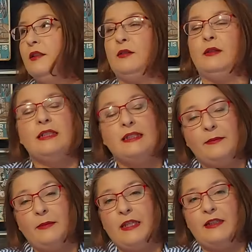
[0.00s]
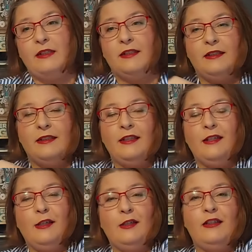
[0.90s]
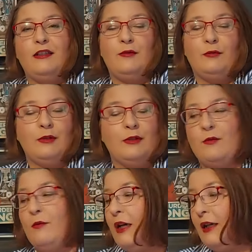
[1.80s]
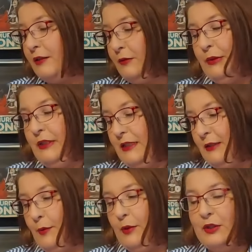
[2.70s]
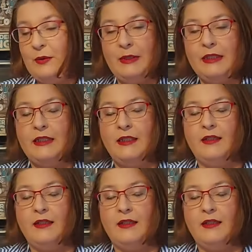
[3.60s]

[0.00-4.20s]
So as I mentioned, this was one big disappointment.